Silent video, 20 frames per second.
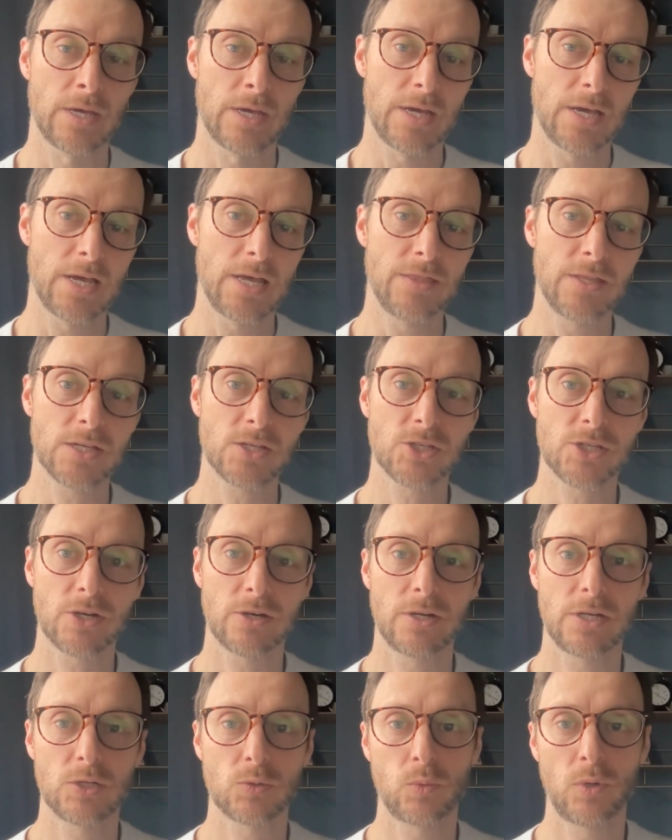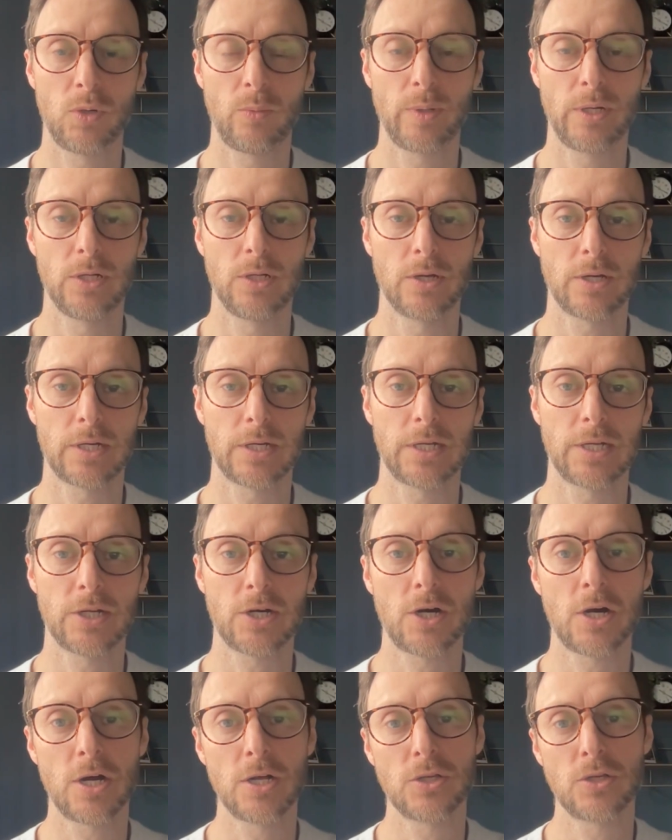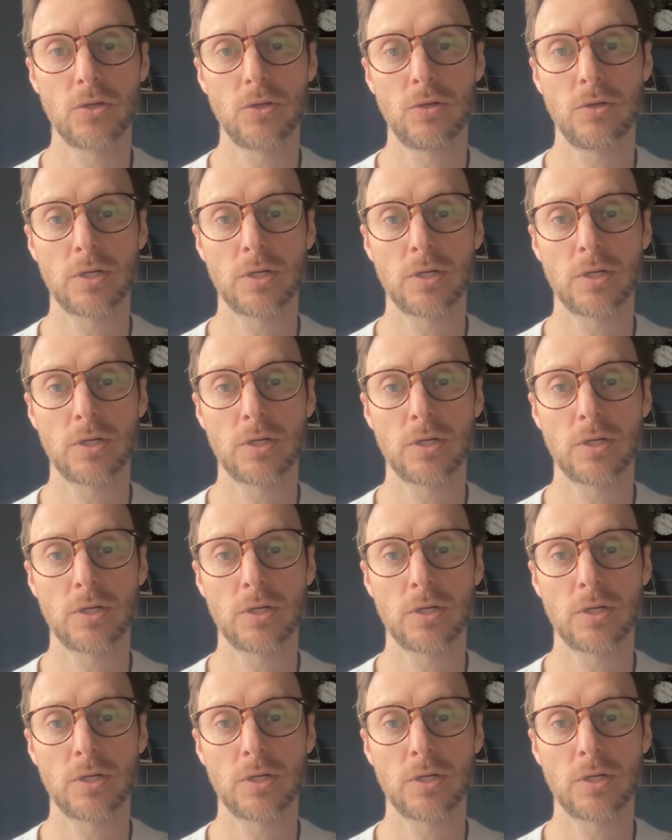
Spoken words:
In this series, we'll be looking at how you